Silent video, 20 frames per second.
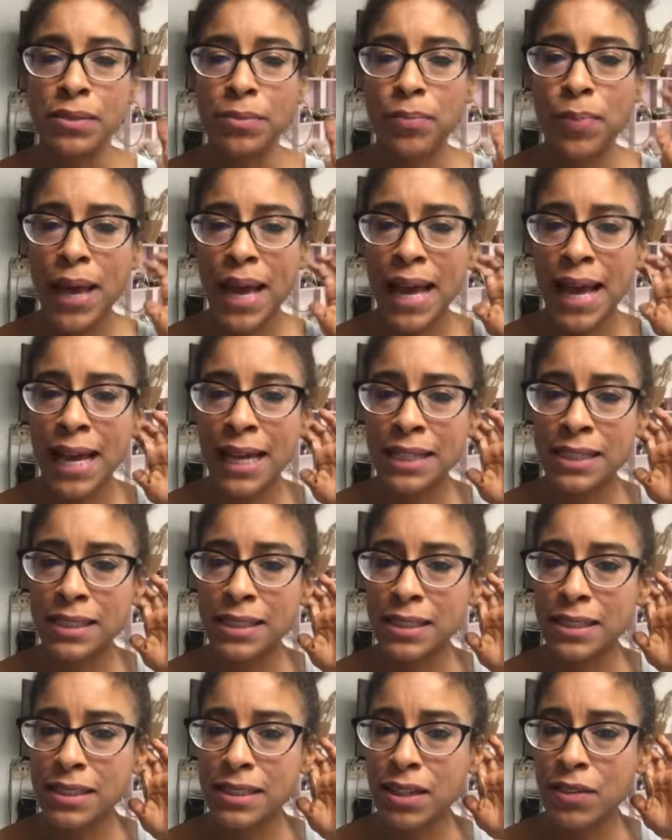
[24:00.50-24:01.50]
and pads
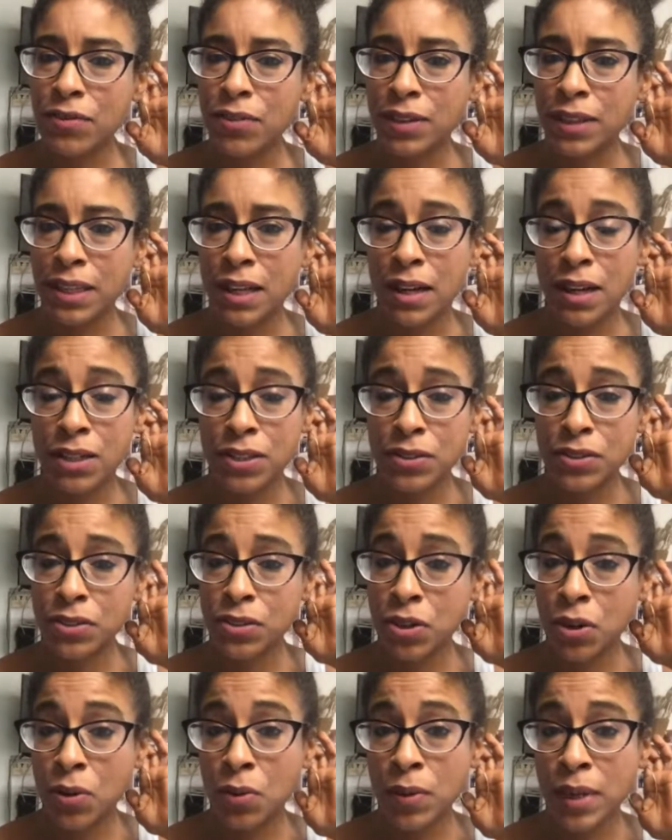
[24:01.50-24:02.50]
and stuff without
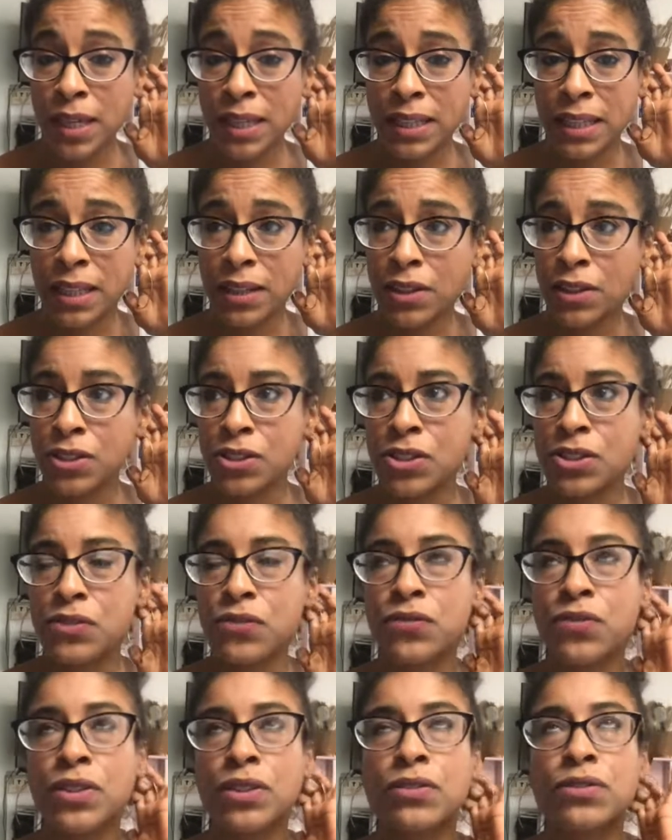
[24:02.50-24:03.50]
knowing that they're
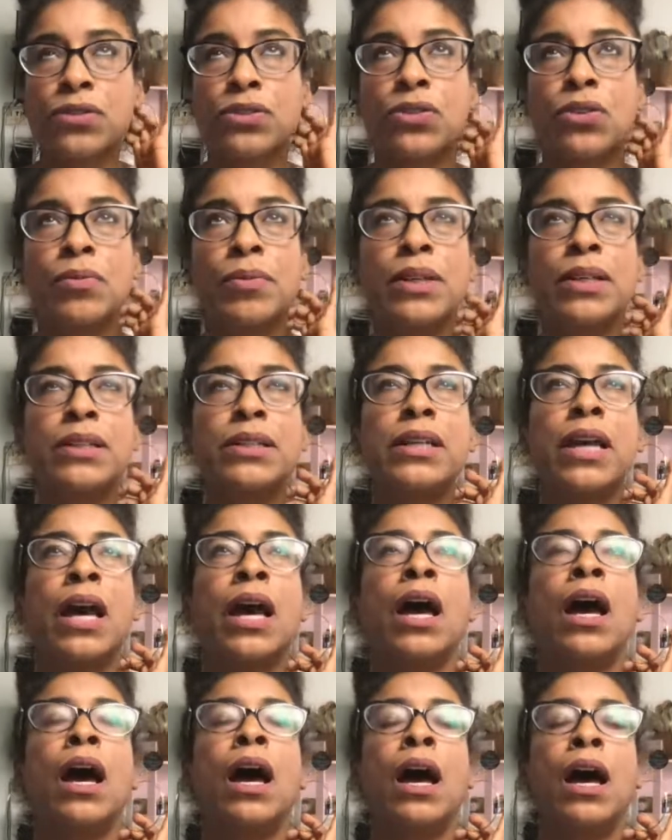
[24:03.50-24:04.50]
just full of so many
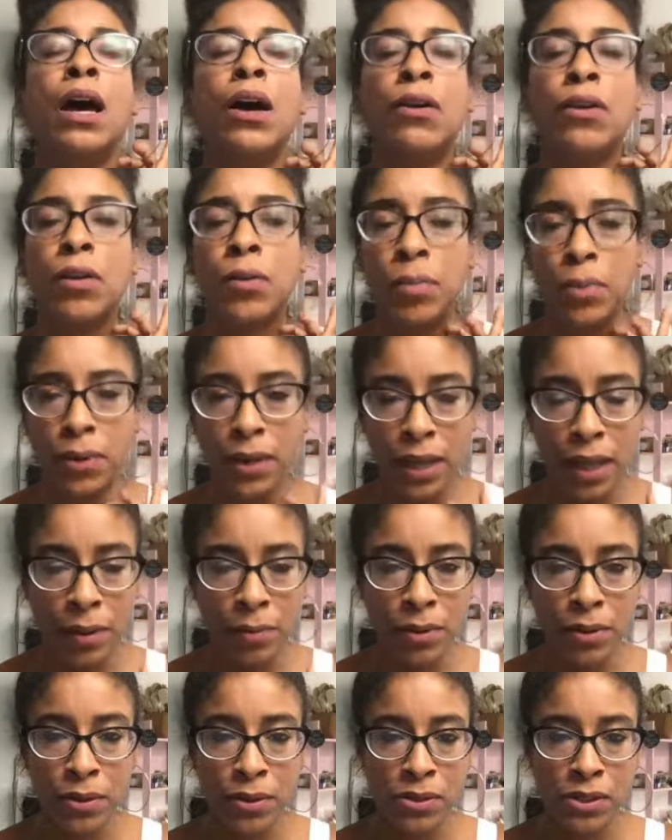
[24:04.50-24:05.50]
terrible
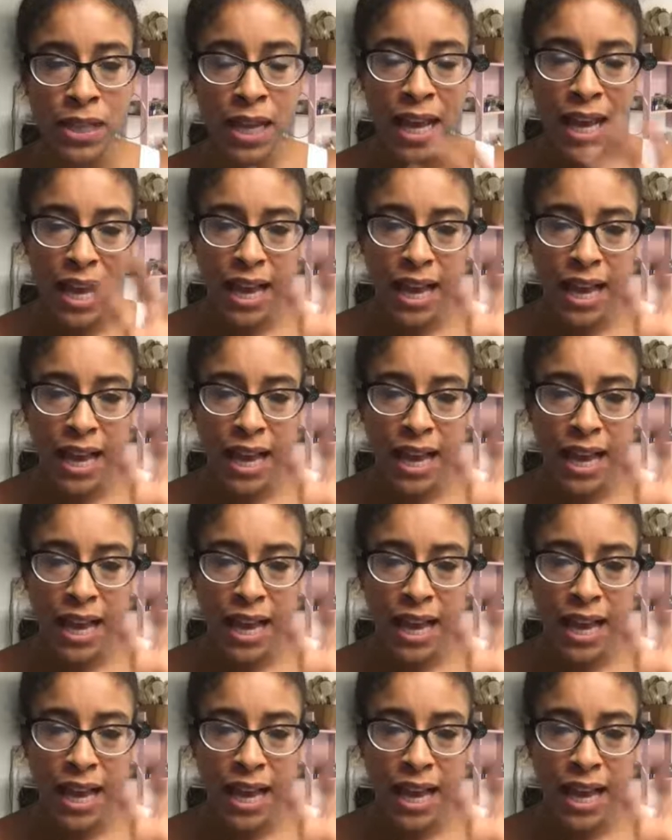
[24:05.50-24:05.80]
chemicals.